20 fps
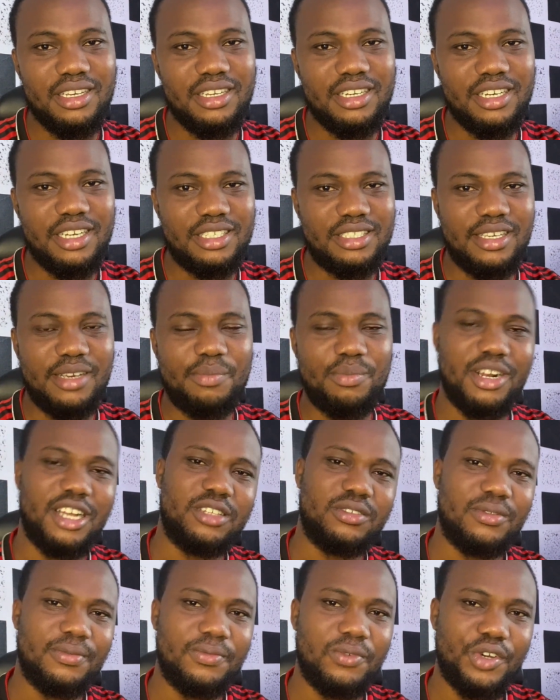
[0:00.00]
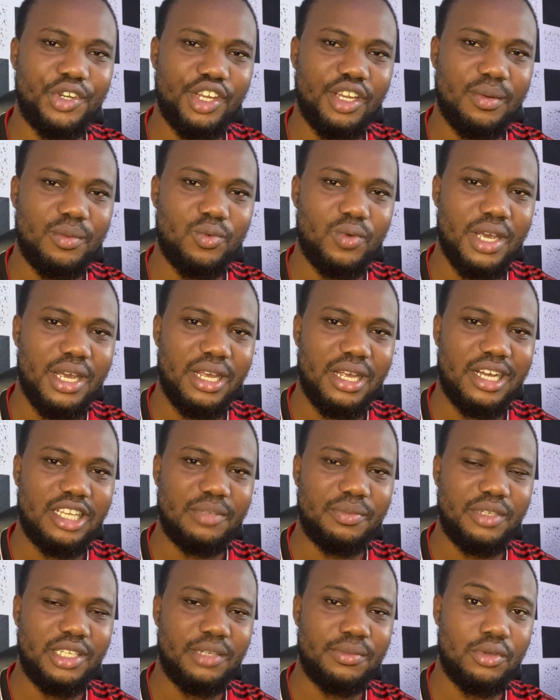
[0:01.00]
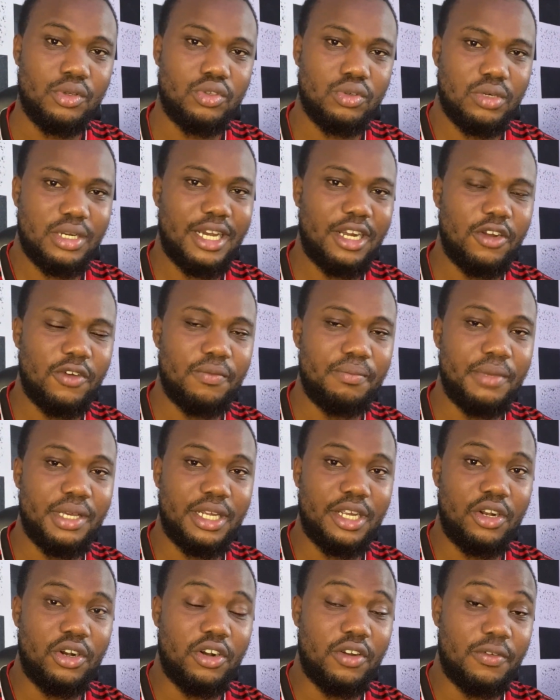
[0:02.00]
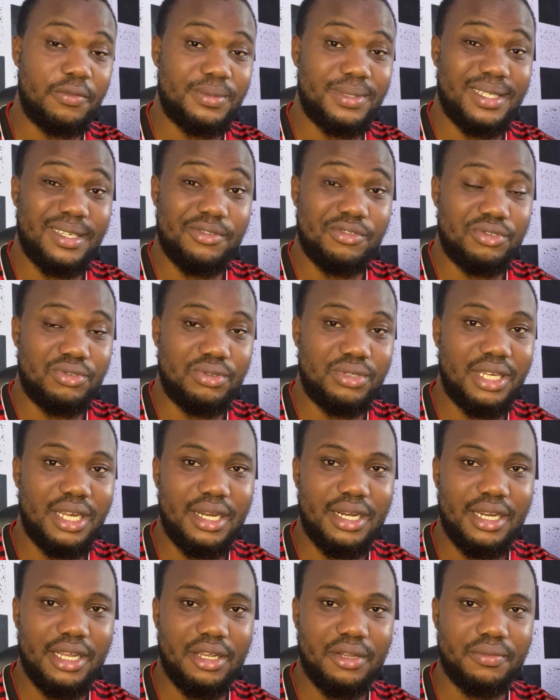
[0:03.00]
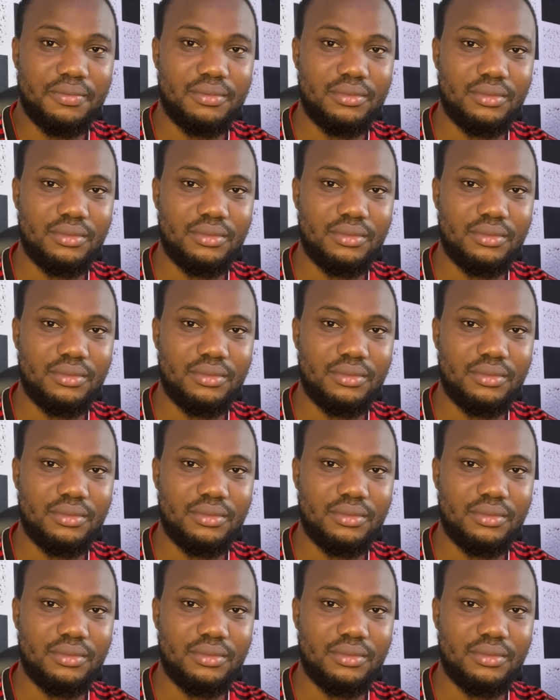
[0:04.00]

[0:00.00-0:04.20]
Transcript: there's a platform for him where he has been able to kind of make a lot of sales recently,